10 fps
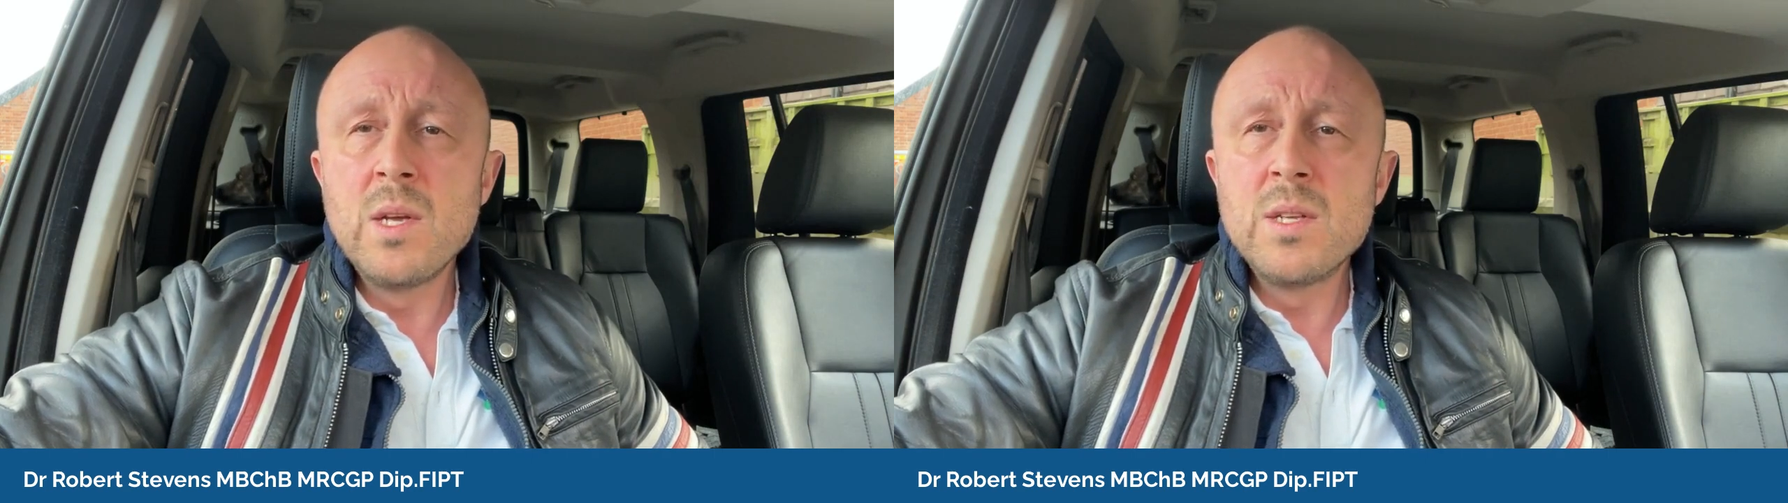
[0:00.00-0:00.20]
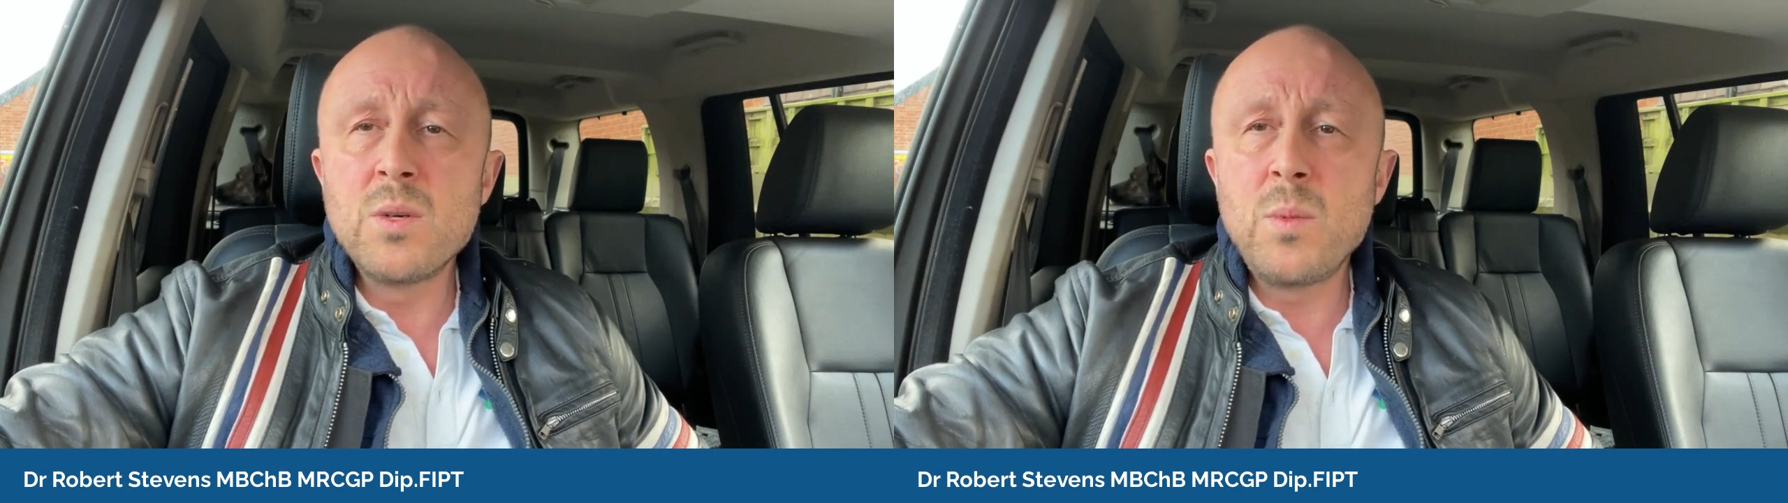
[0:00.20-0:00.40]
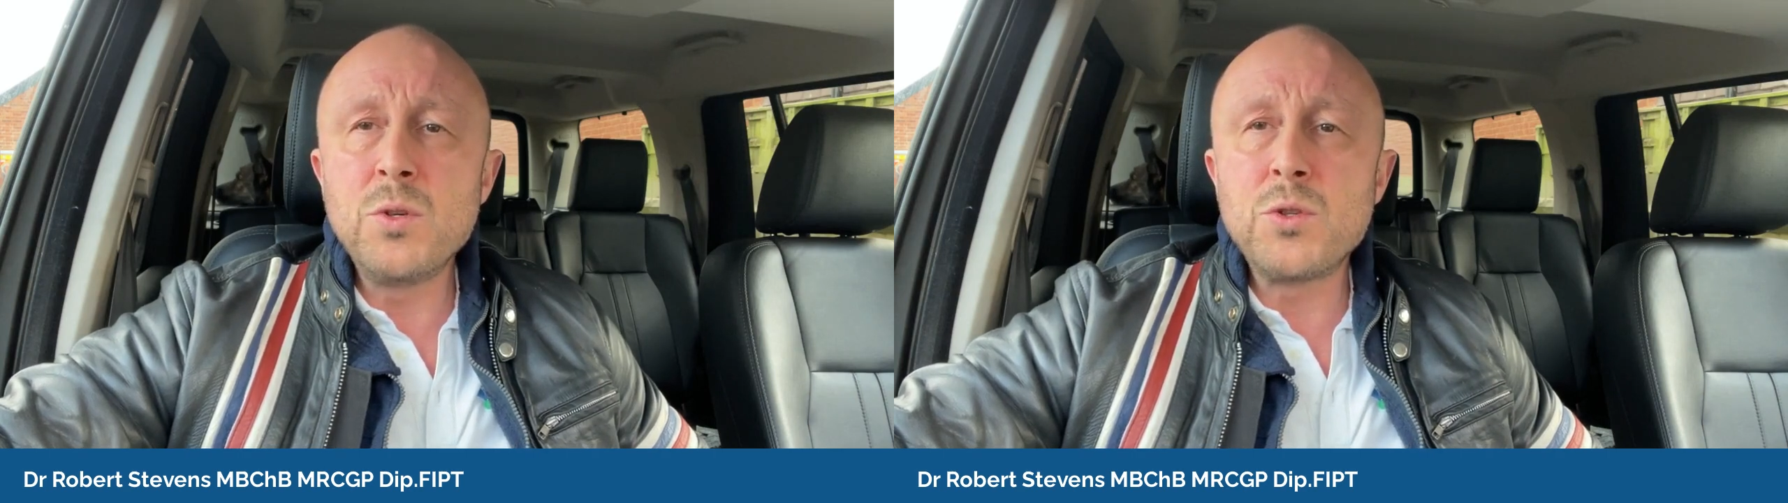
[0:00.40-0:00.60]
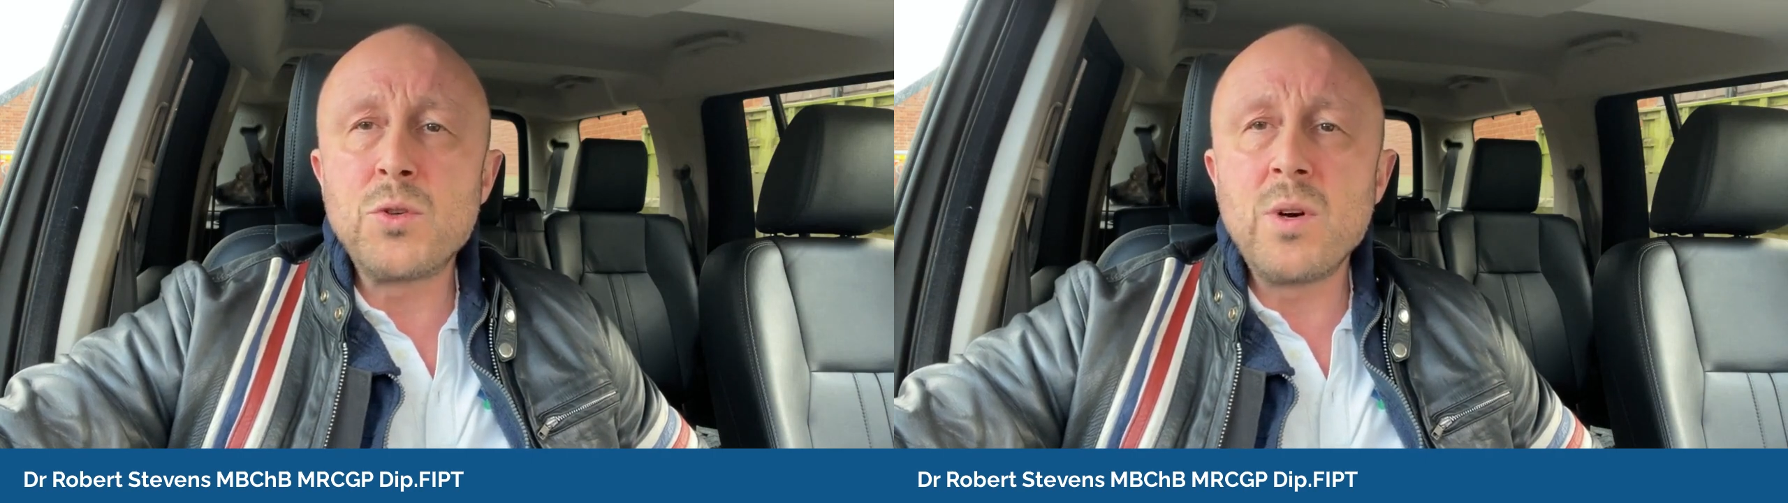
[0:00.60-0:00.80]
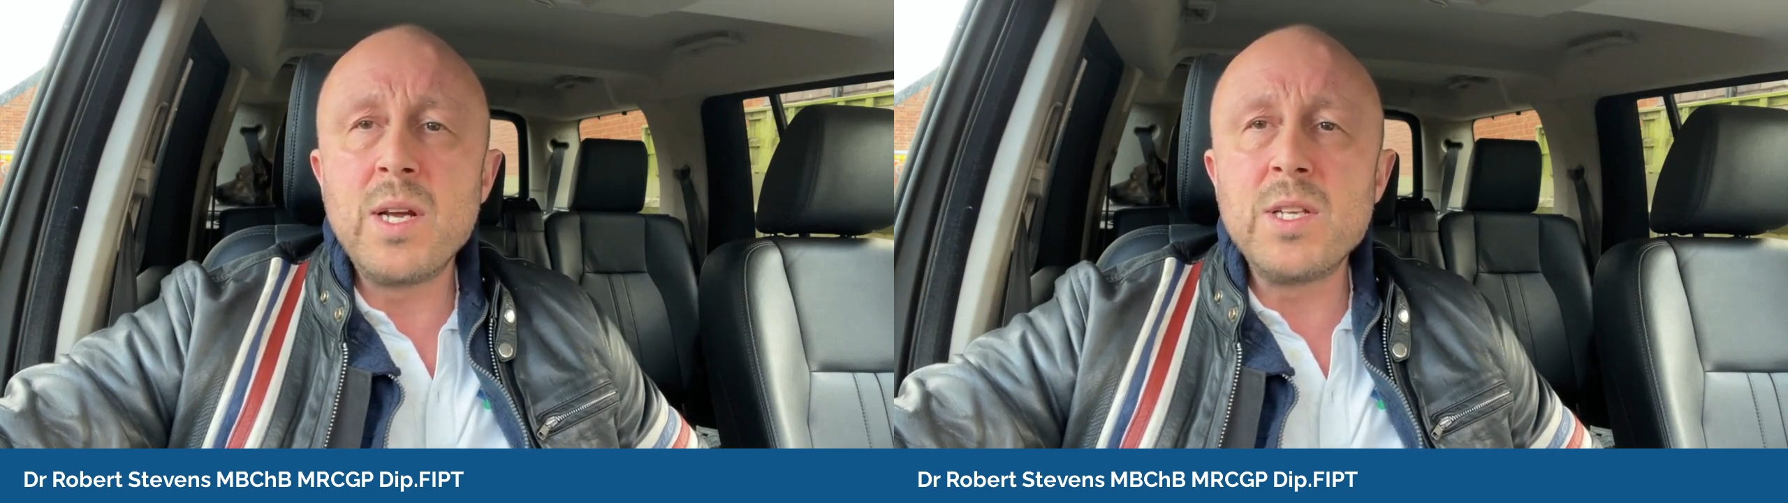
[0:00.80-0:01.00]
So when you're
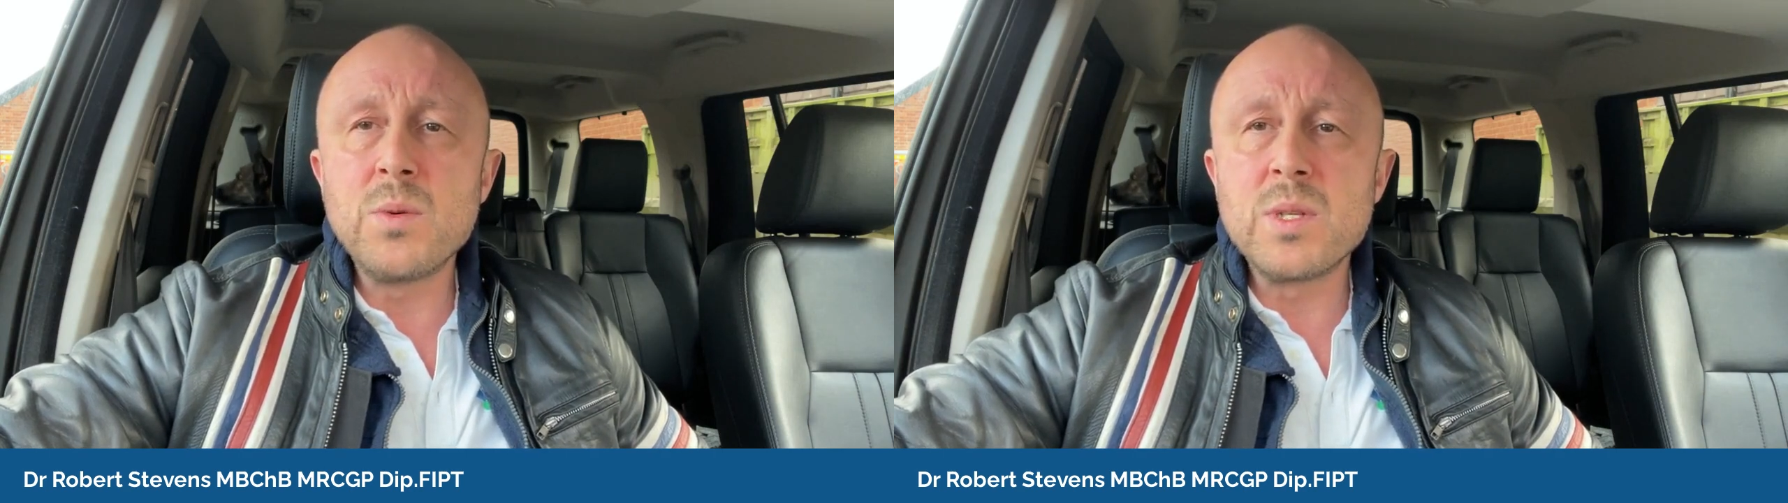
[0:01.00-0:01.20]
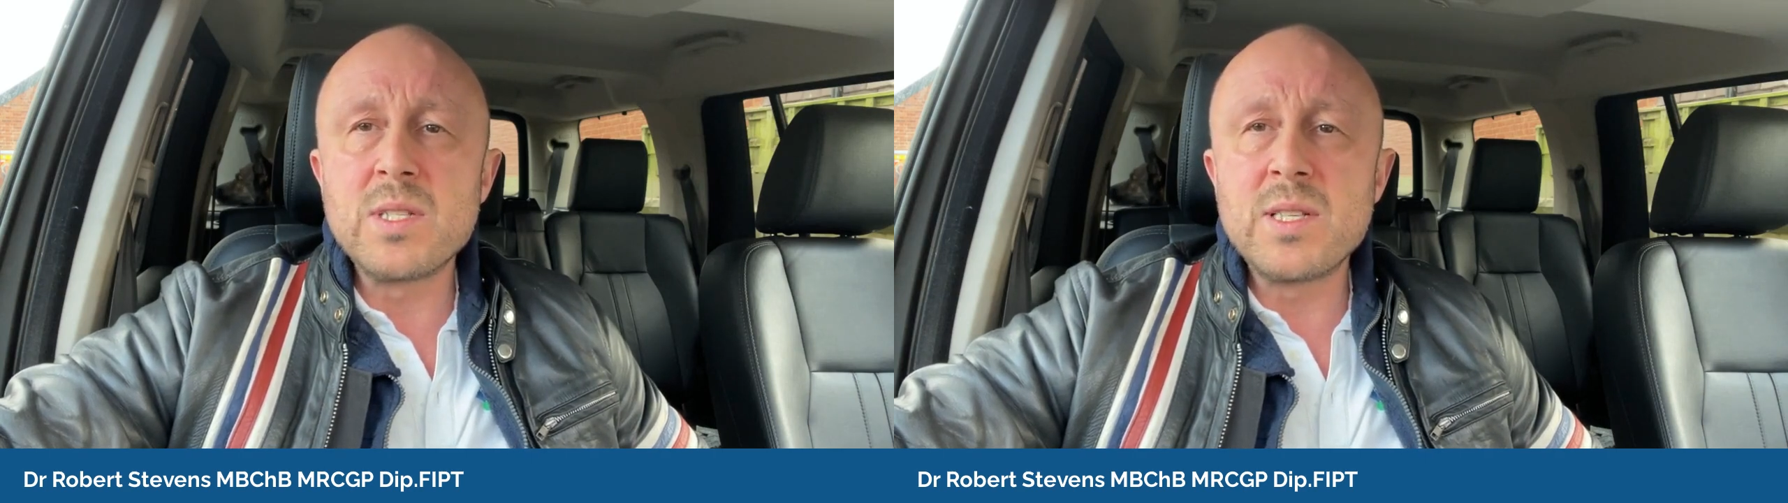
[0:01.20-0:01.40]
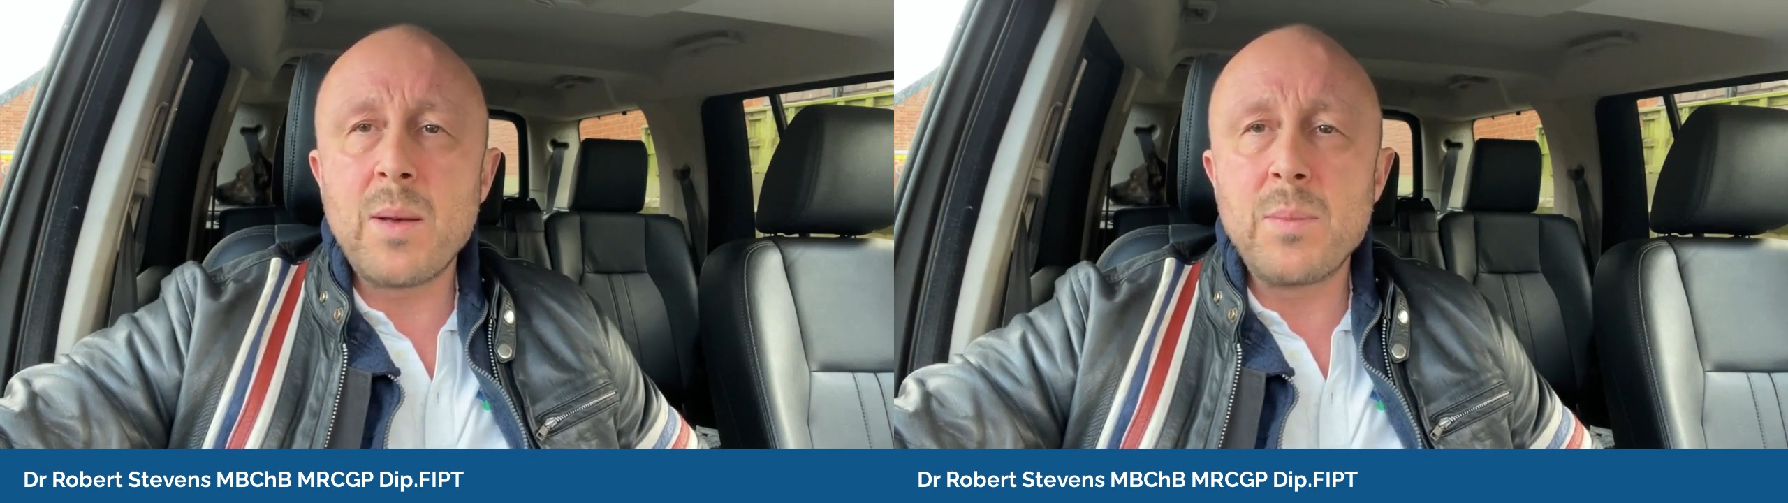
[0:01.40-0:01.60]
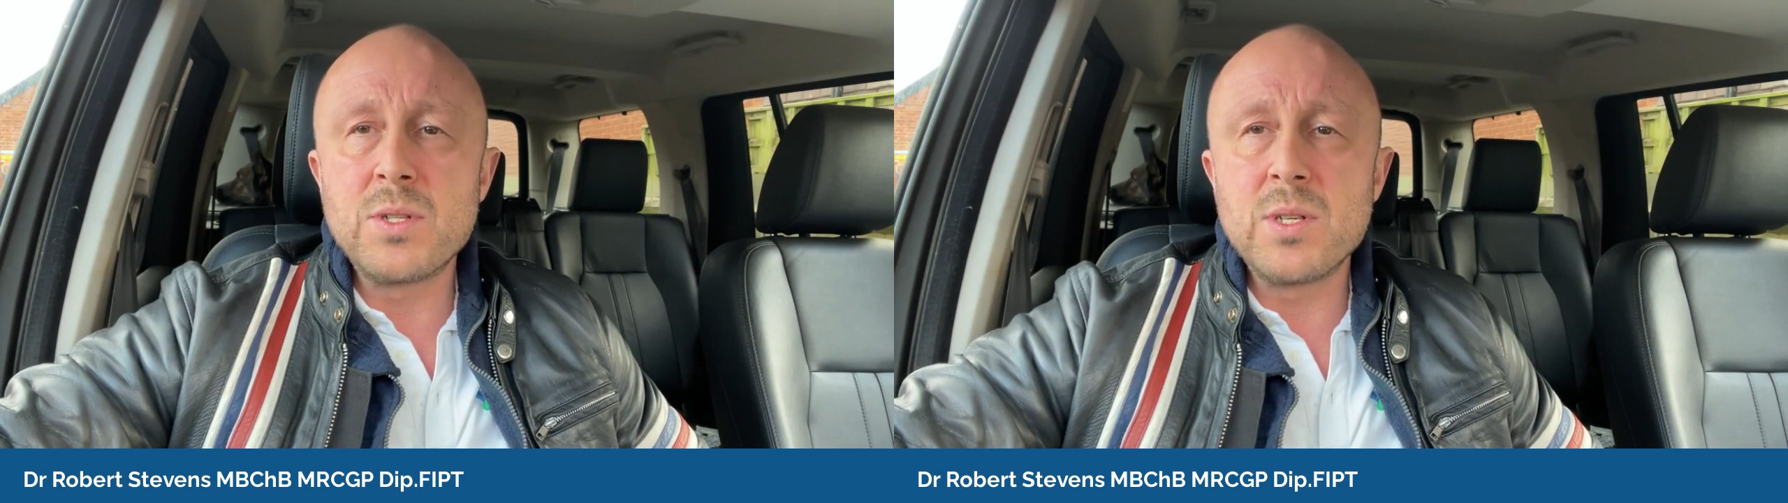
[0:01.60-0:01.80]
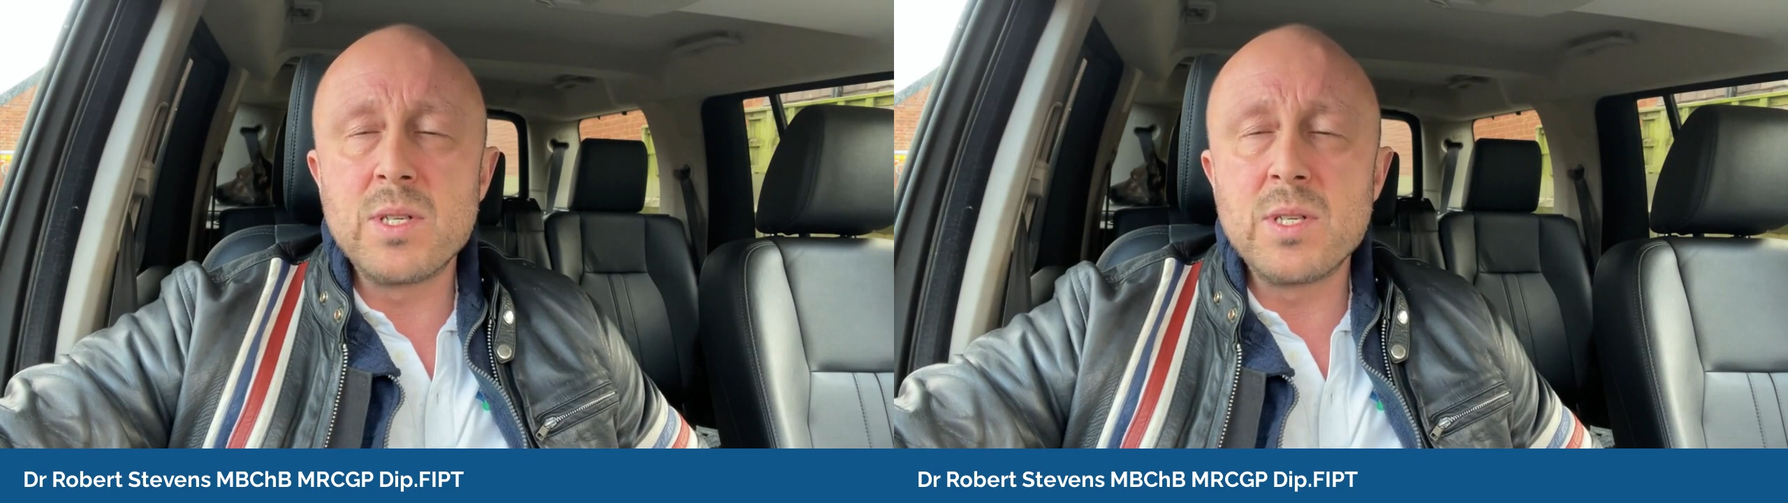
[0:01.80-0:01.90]
trying to establish a